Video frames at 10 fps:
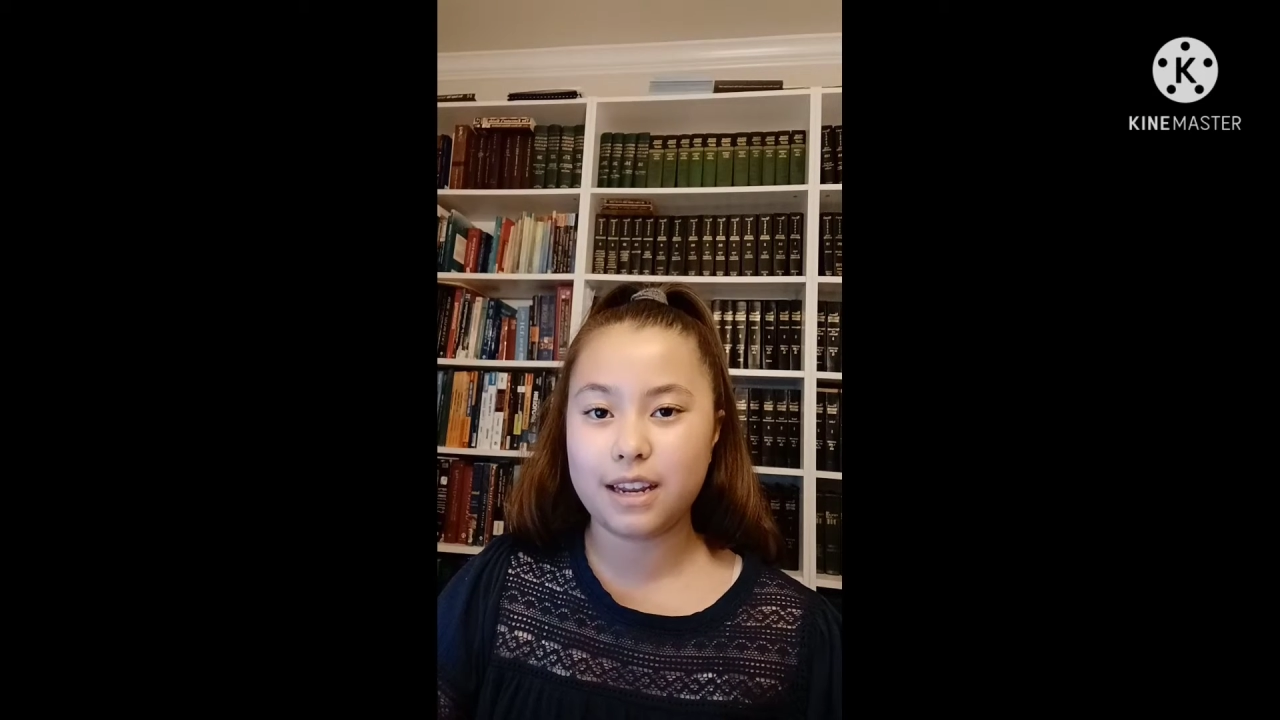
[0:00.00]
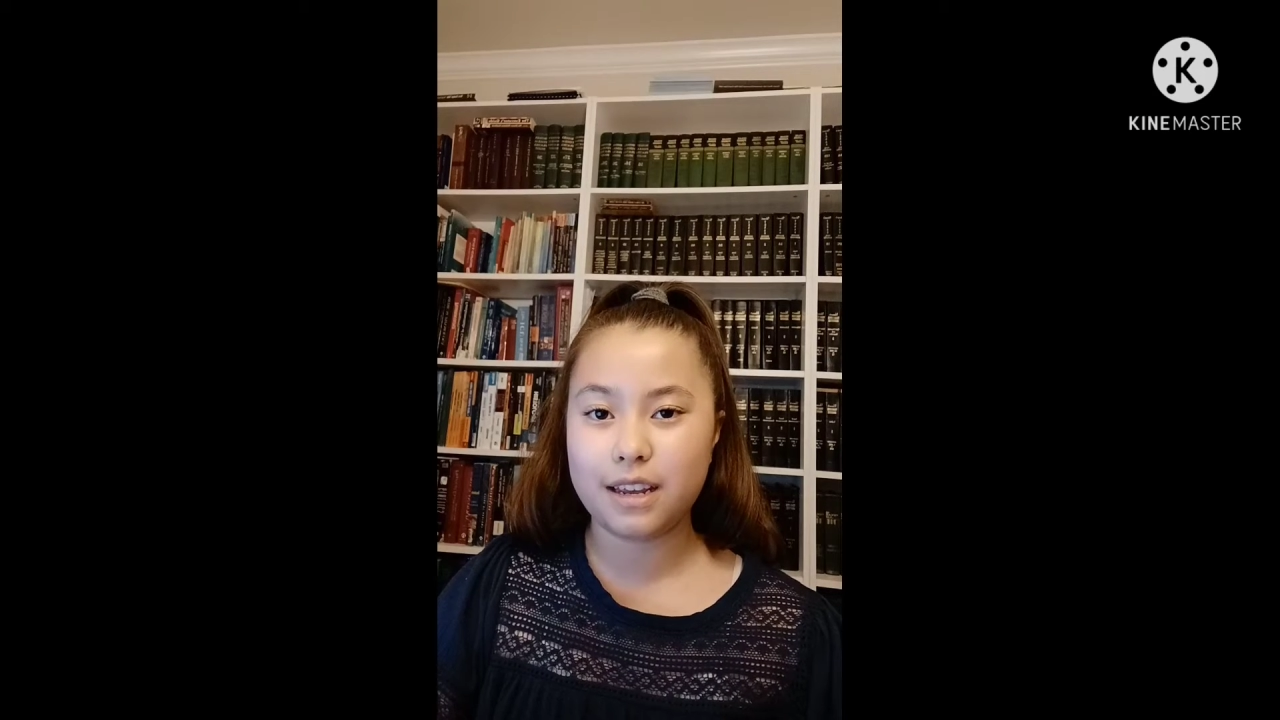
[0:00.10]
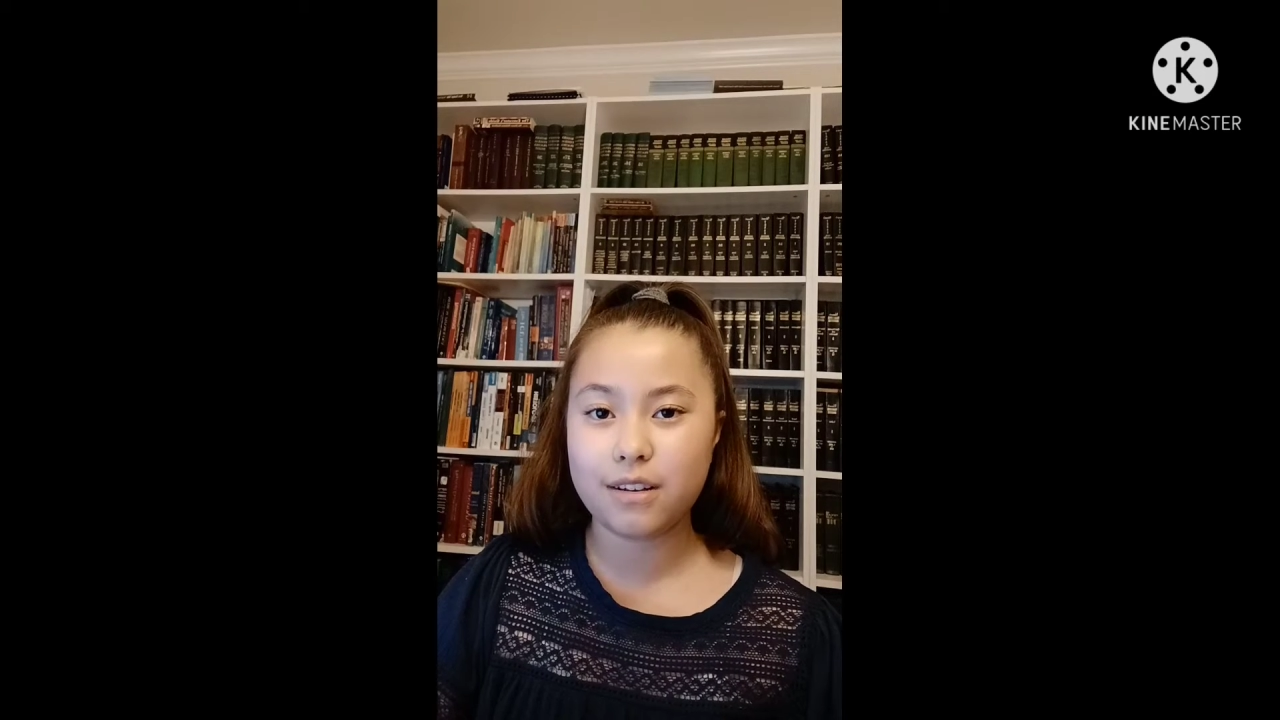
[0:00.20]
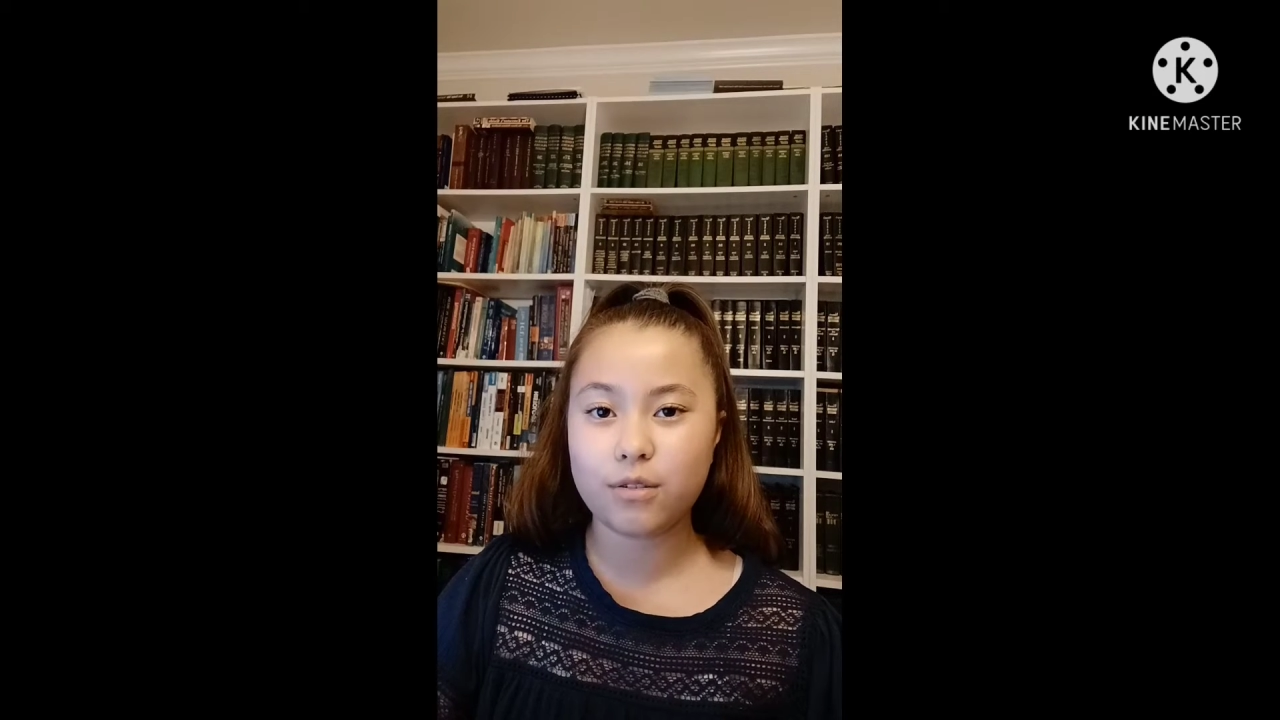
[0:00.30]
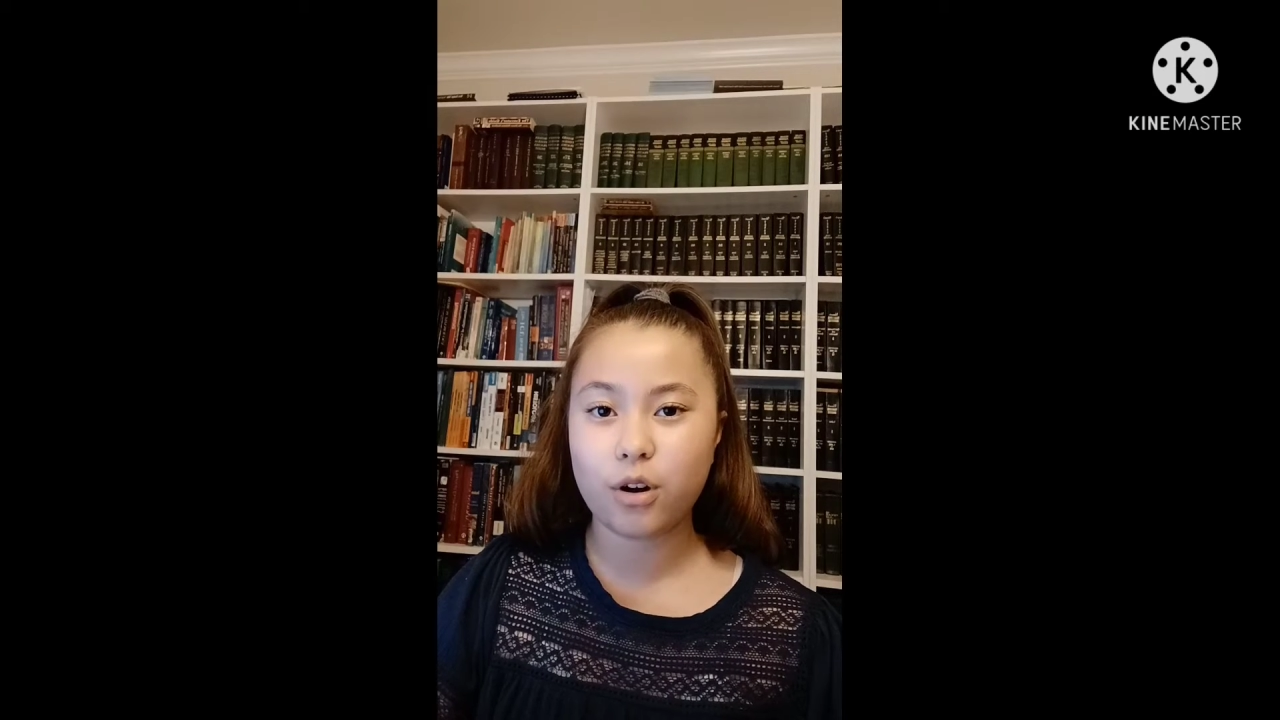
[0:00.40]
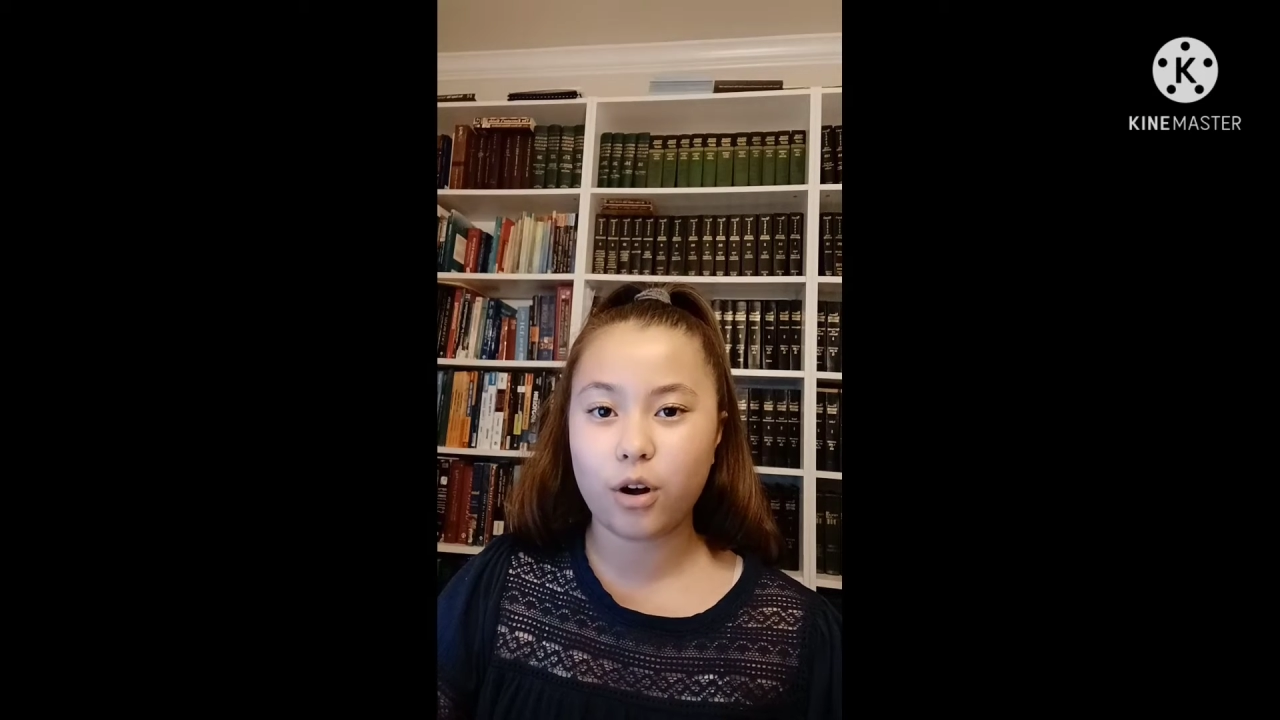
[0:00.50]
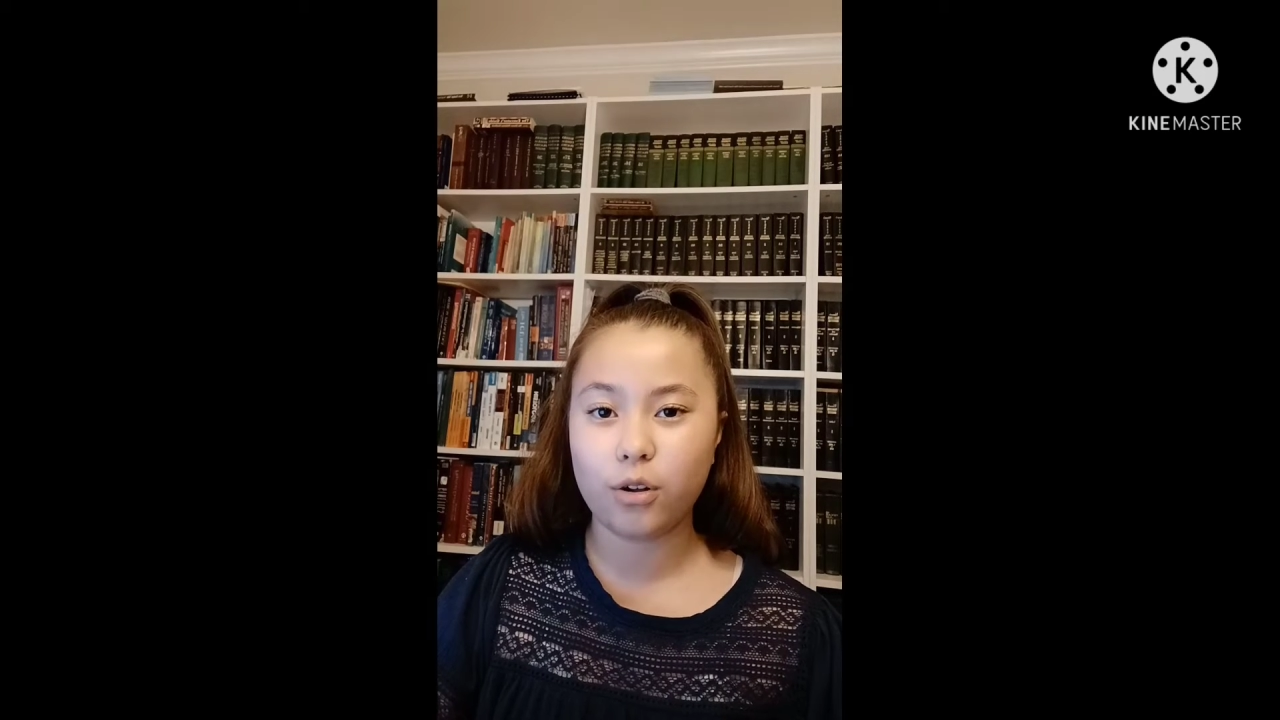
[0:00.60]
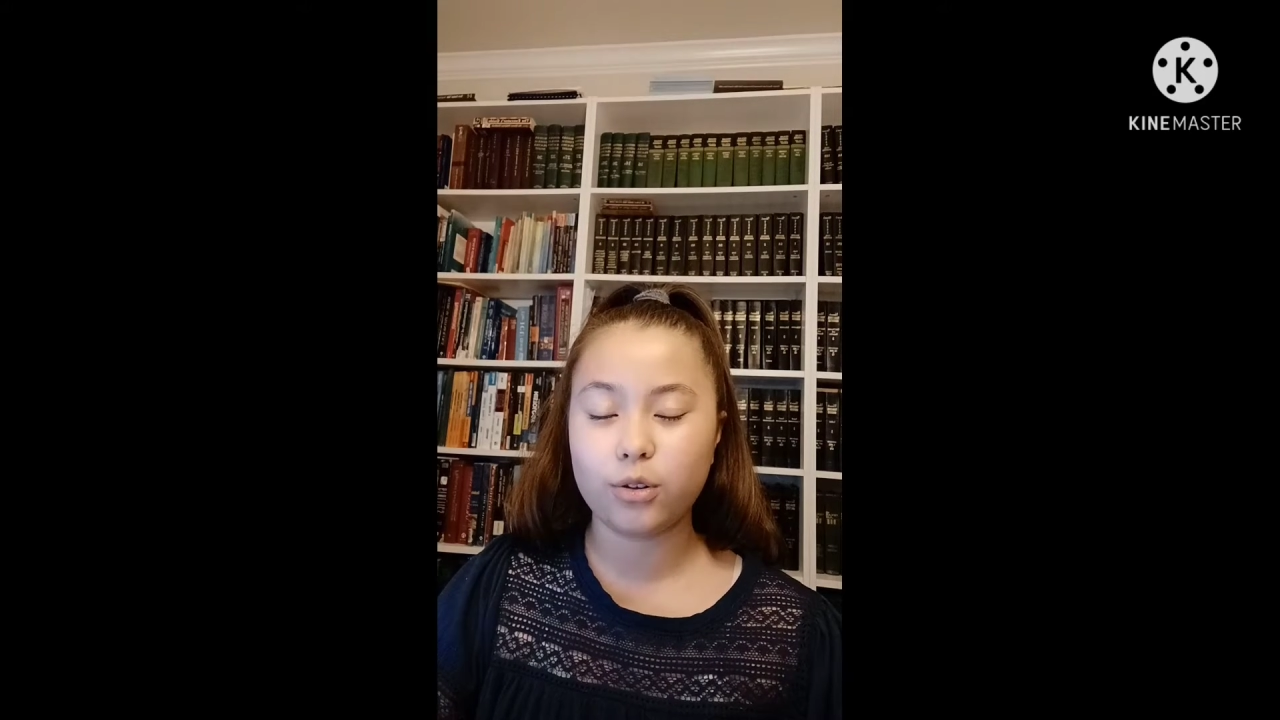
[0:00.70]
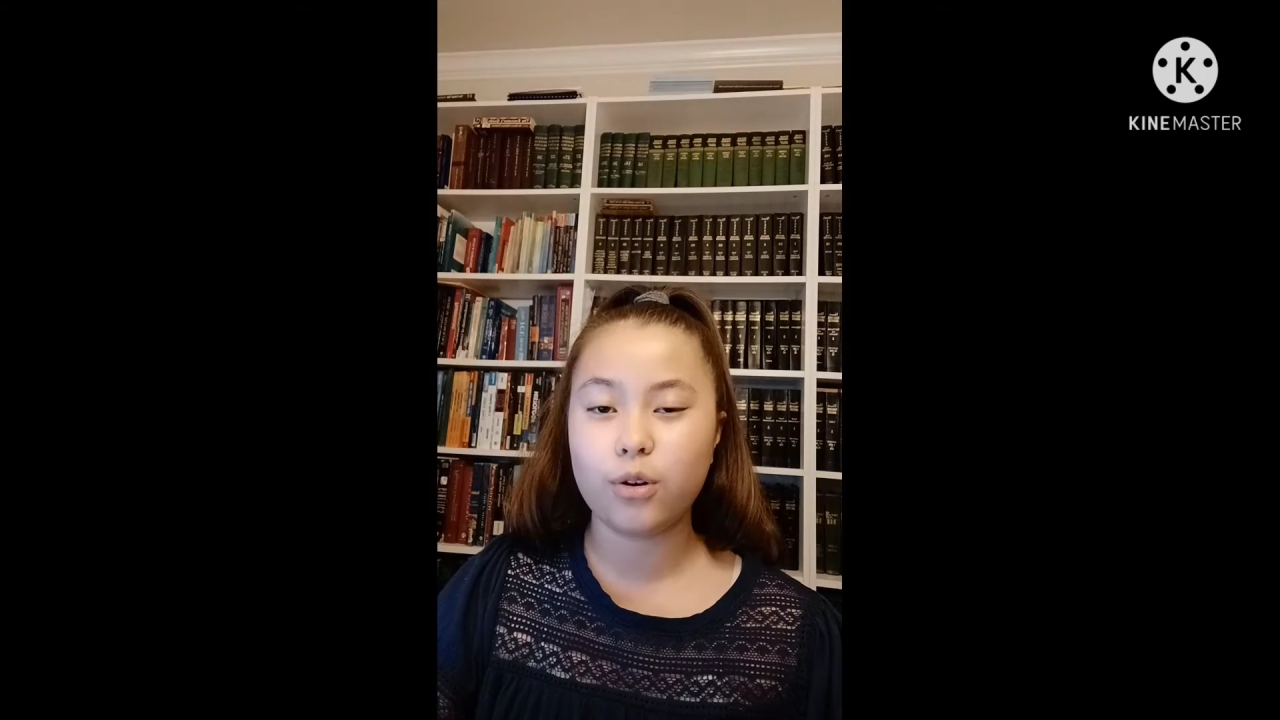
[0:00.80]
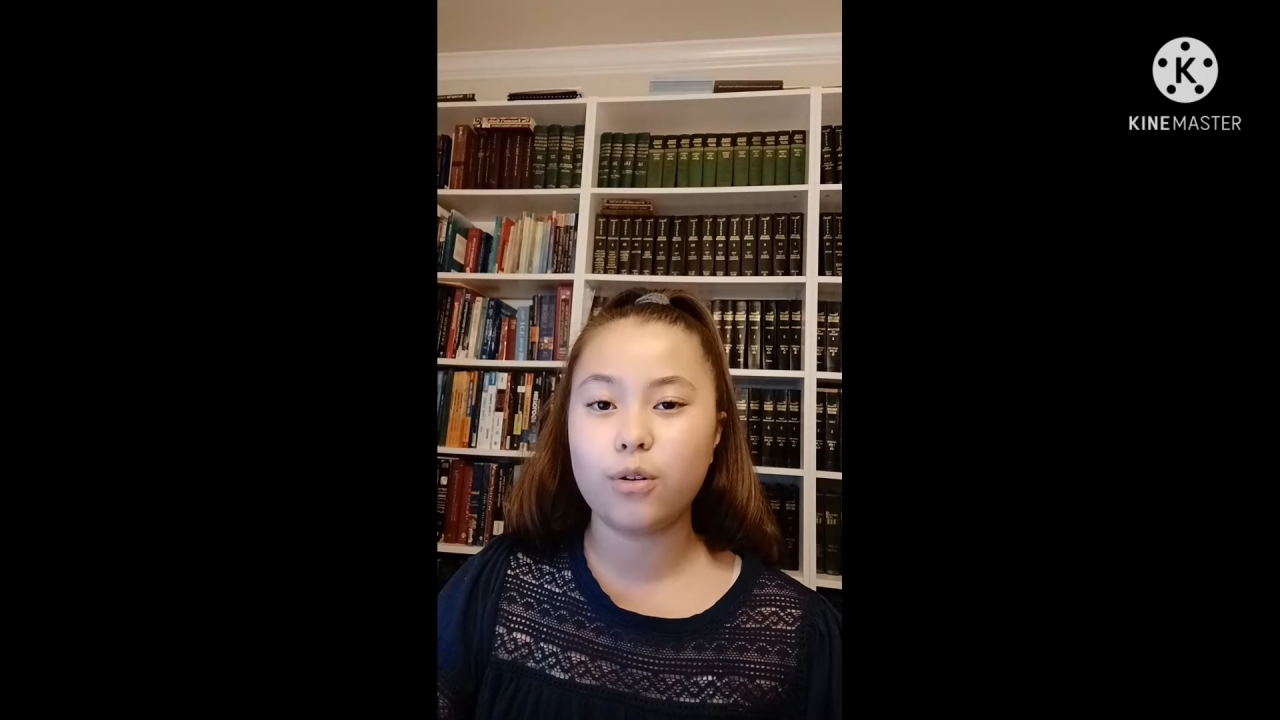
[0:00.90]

it called